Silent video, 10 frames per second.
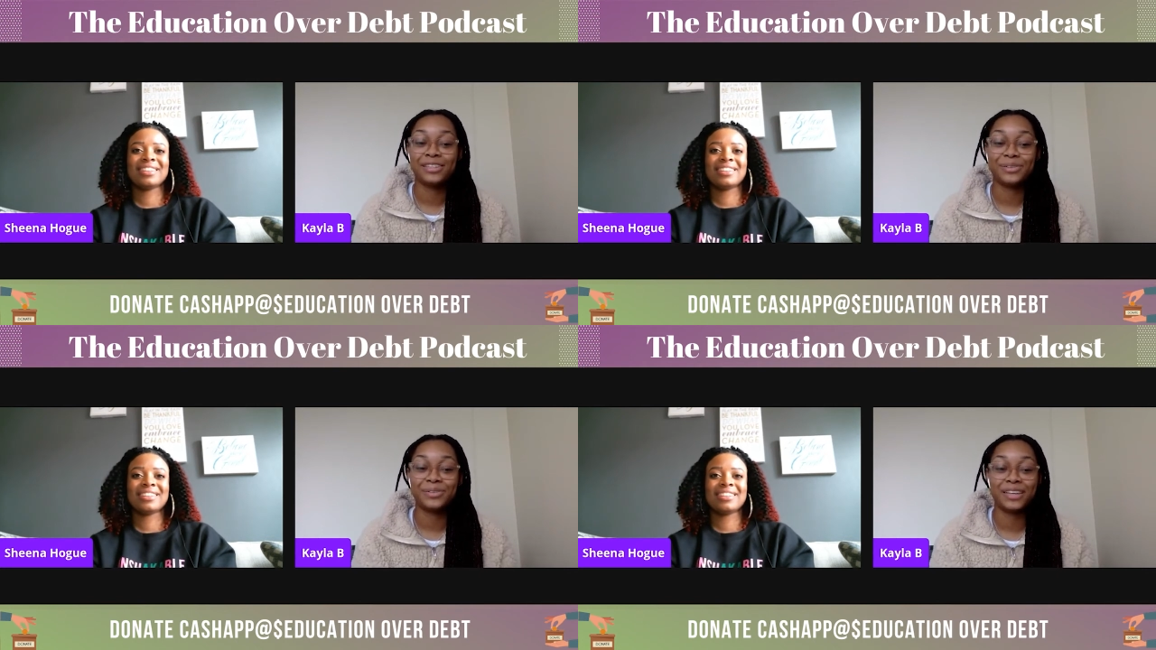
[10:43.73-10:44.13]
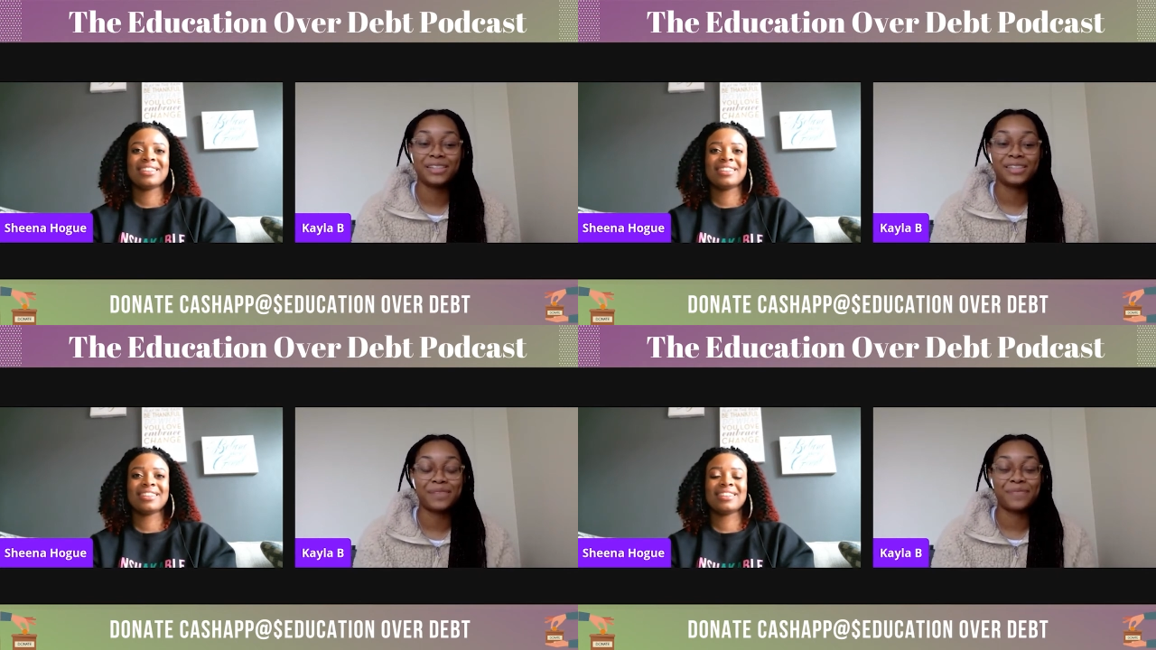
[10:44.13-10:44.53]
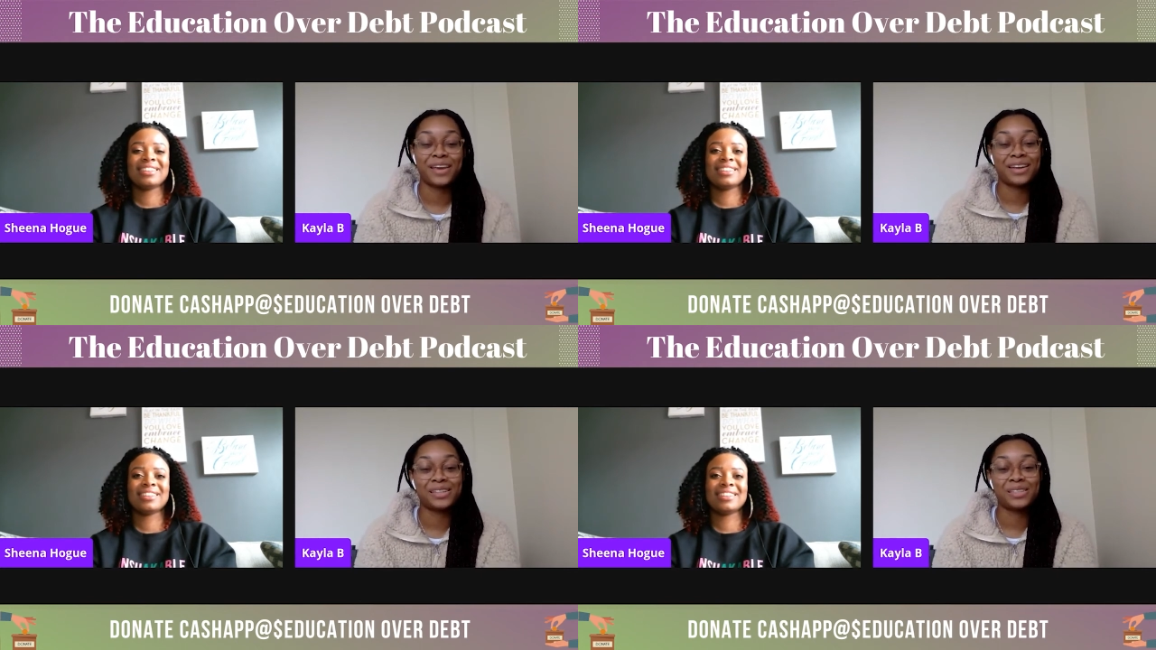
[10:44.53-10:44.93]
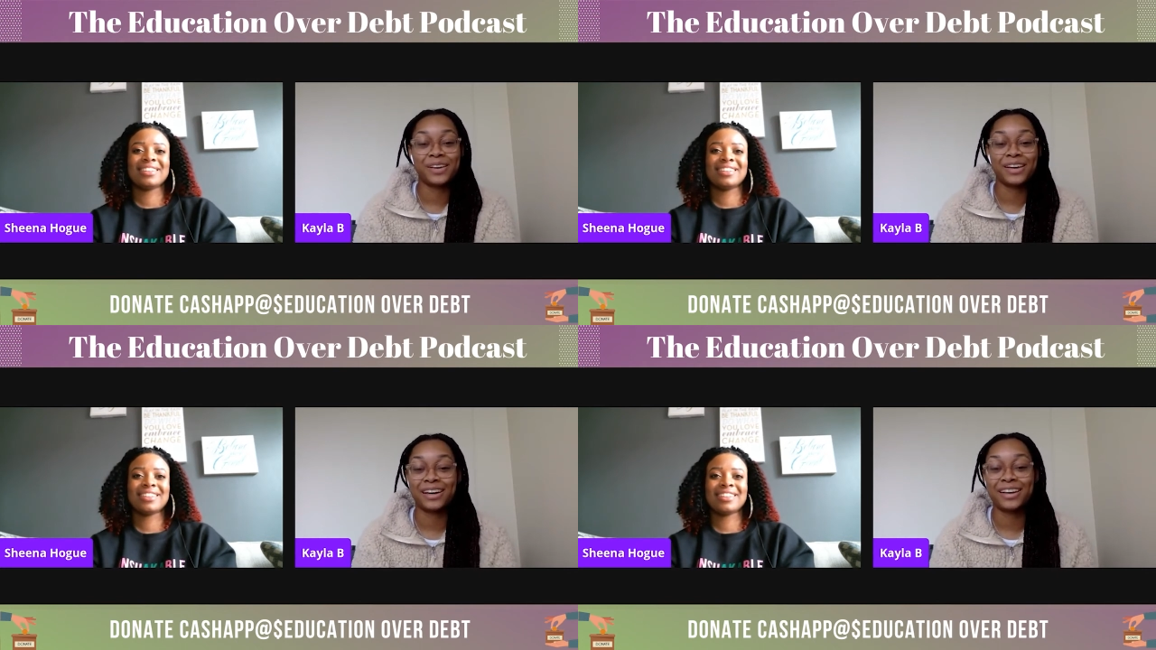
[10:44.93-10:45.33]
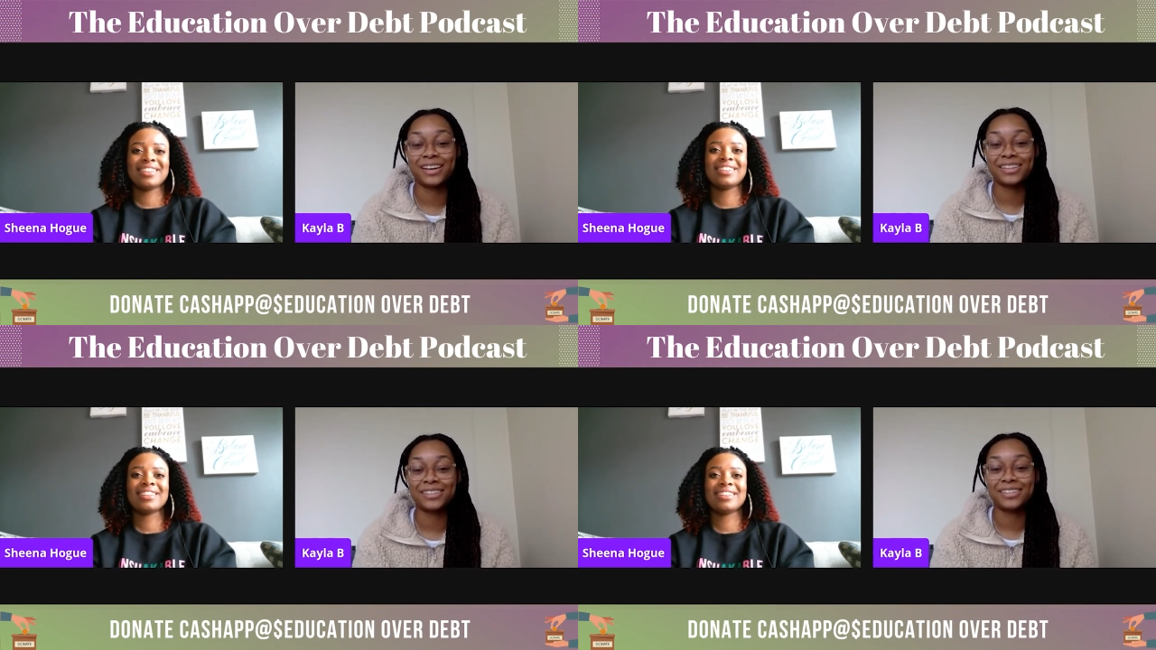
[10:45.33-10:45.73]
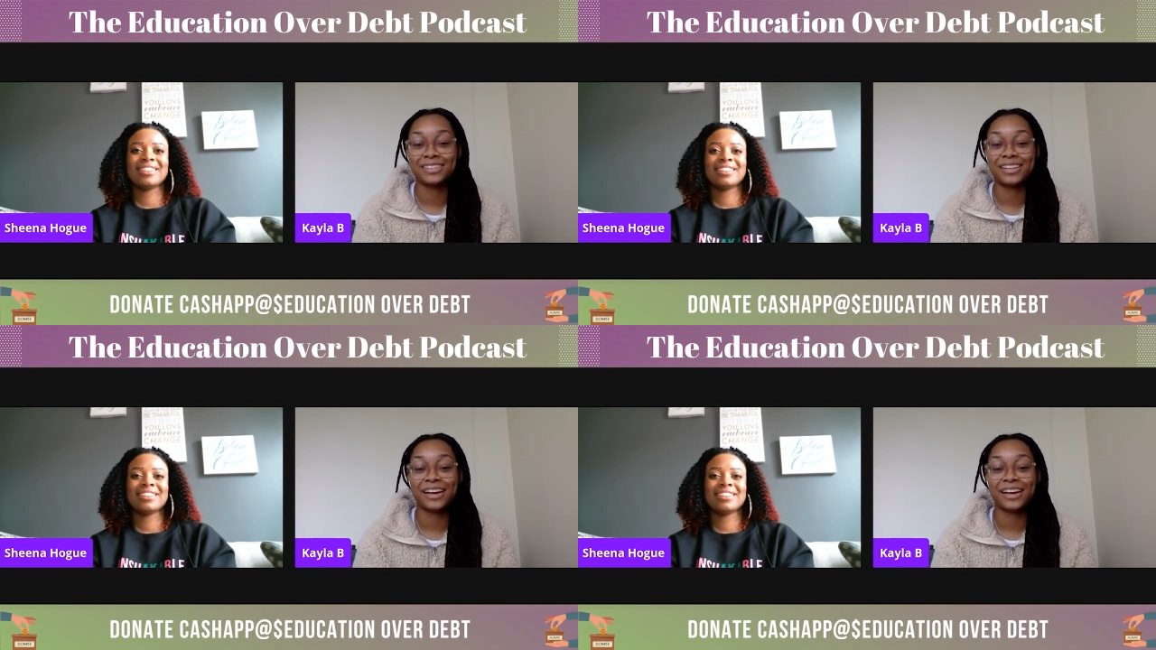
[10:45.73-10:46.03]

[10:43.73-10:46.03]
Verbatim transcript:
Speaker 1: to these committees because